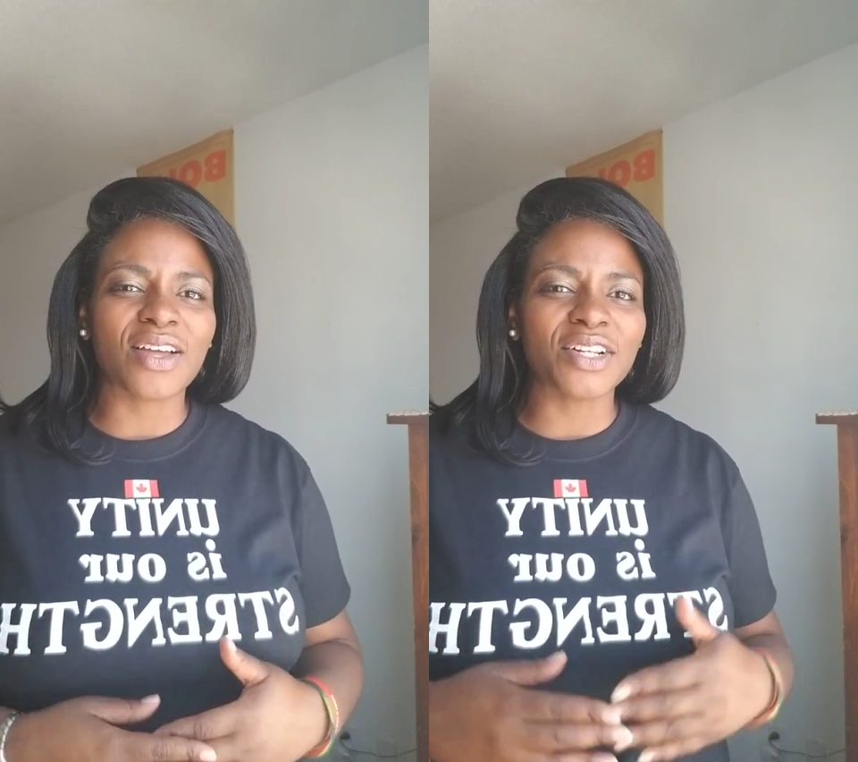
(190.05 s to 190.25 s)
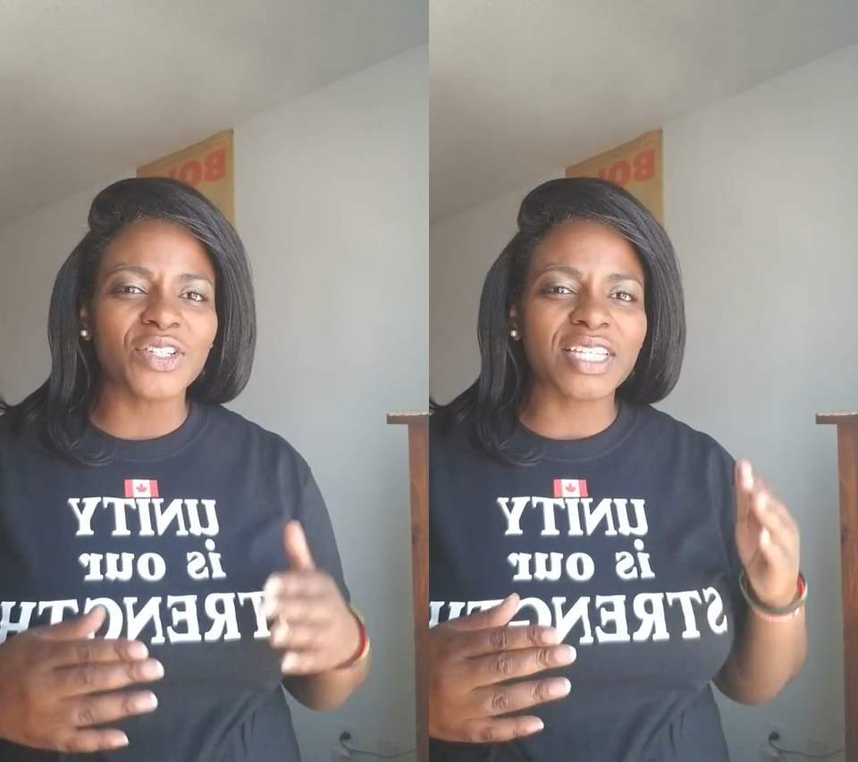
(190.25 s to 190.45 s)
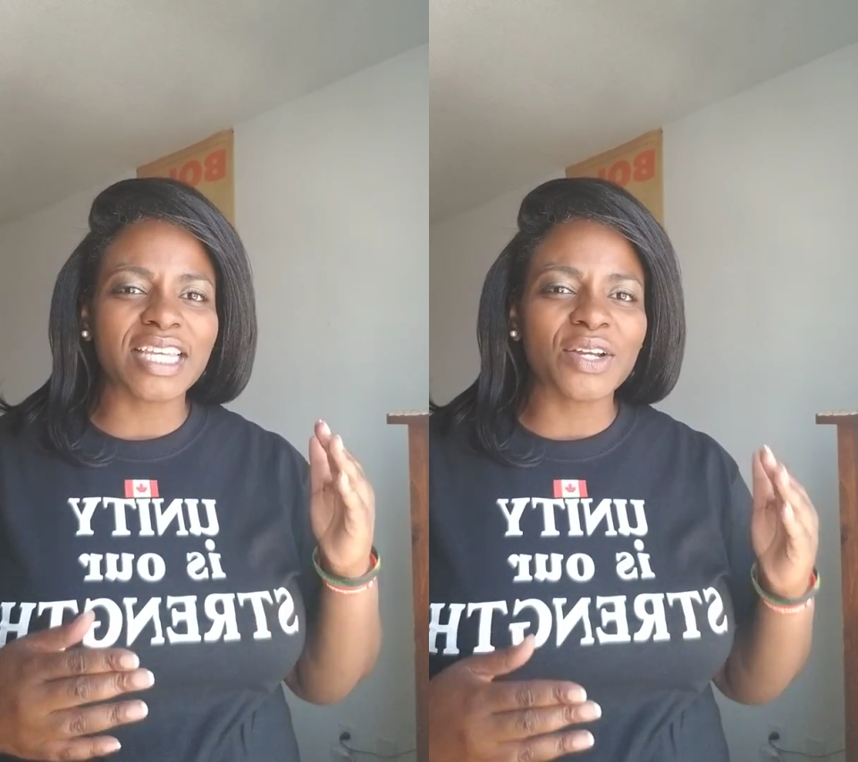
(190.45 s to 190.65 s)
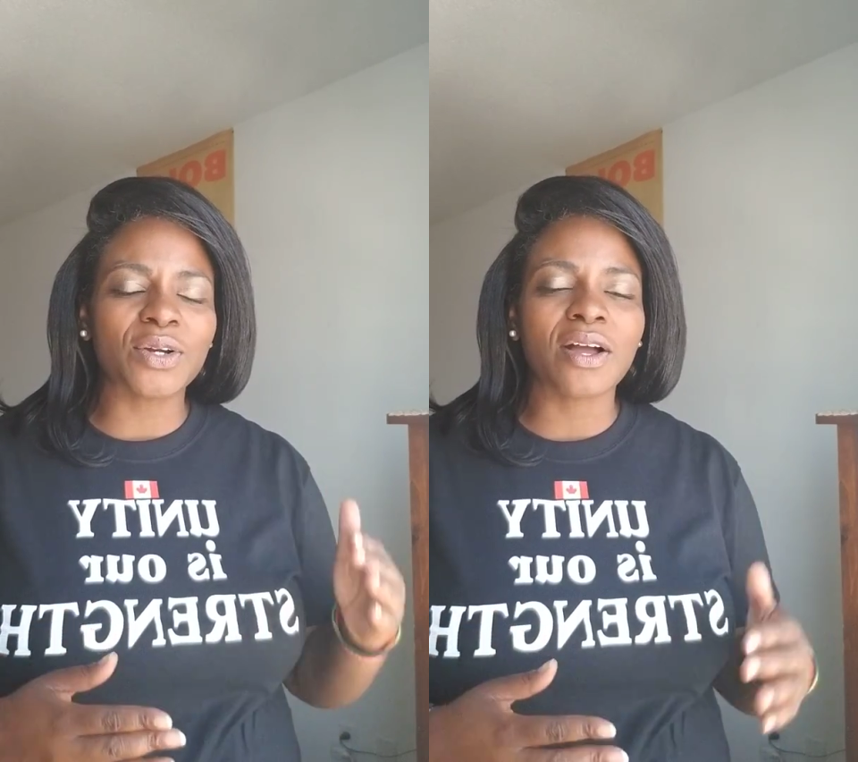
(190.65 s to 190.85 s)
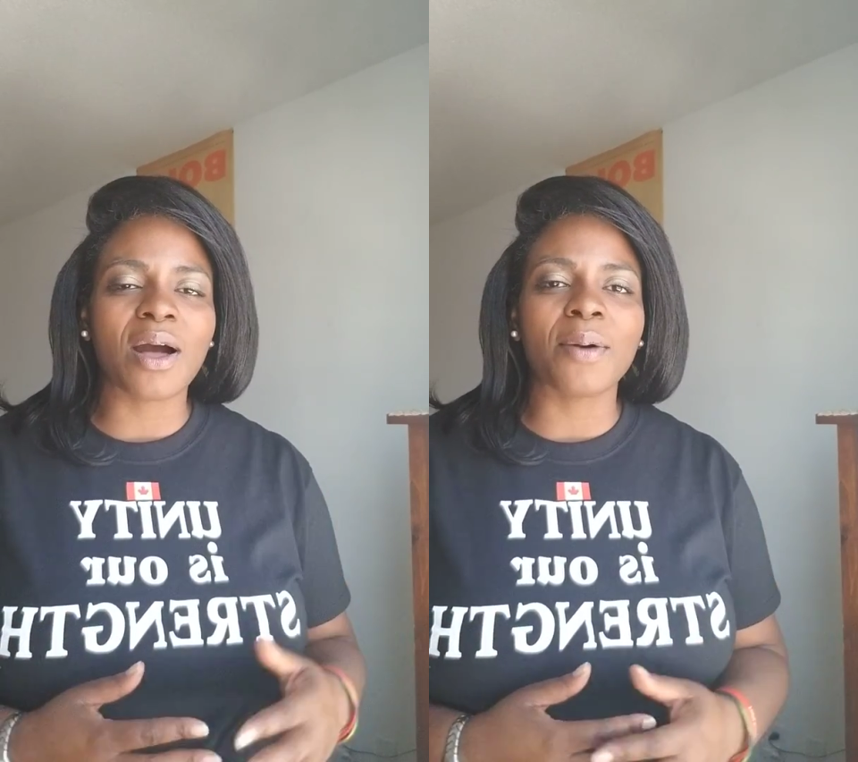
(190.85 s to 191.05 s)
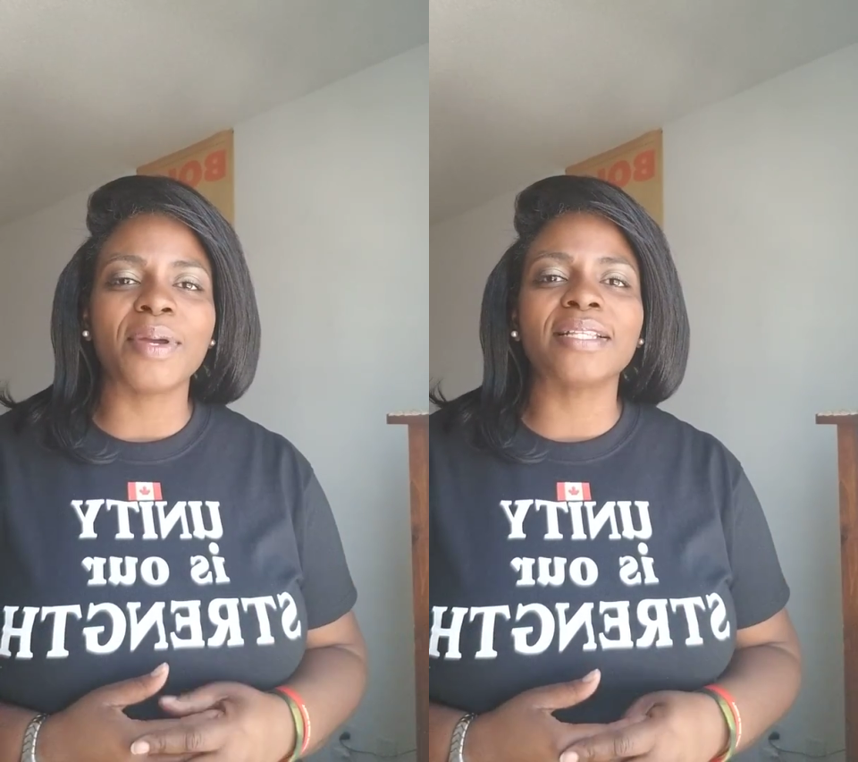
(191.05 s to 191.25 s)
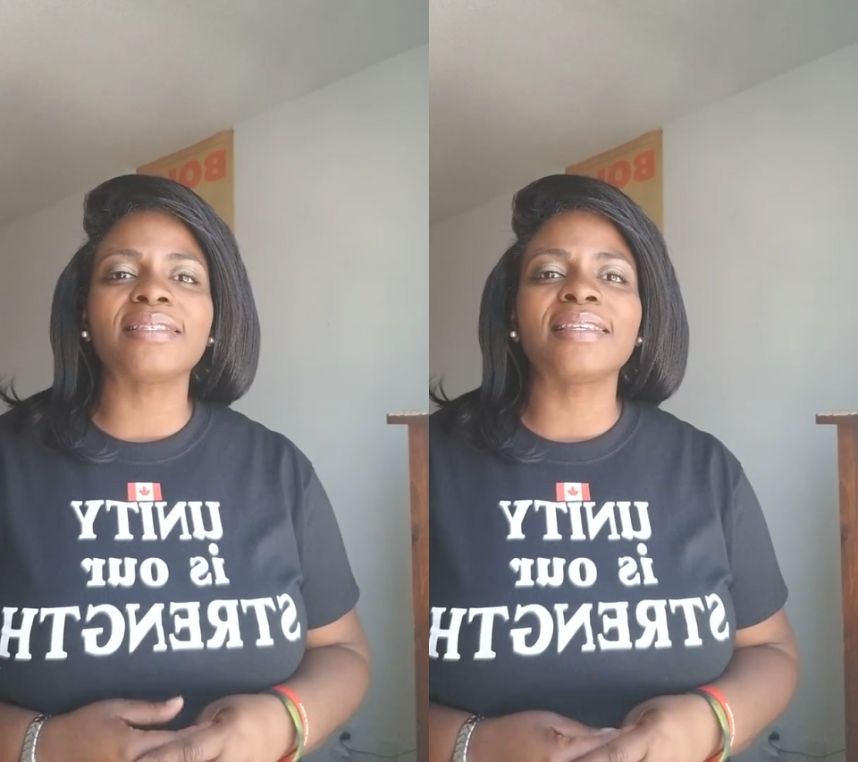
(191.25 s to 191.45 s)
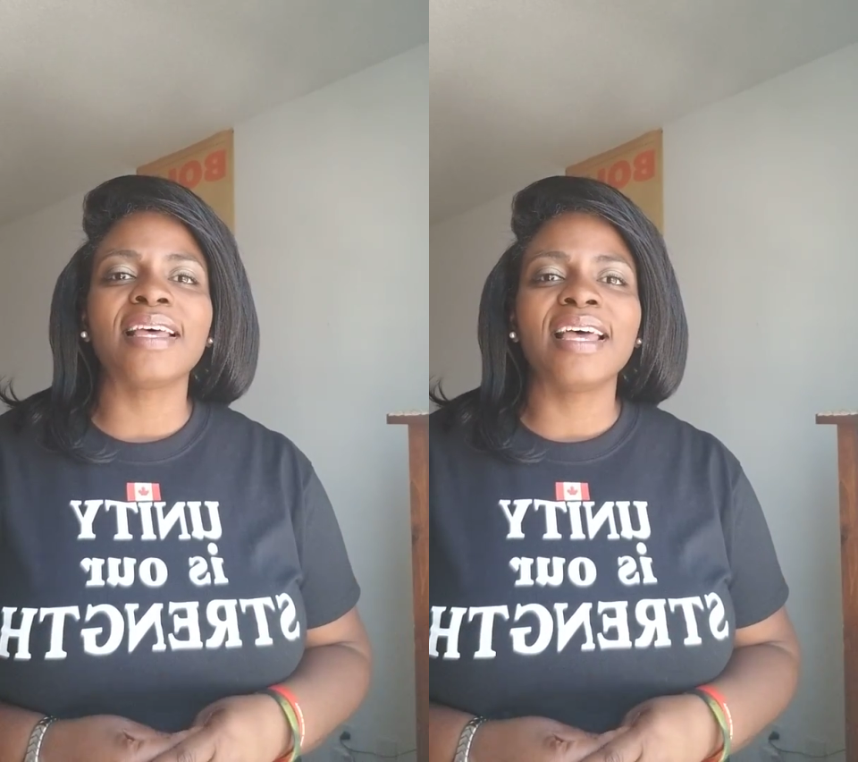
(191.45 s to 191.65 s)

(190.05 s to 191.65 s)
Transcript: not just hear comments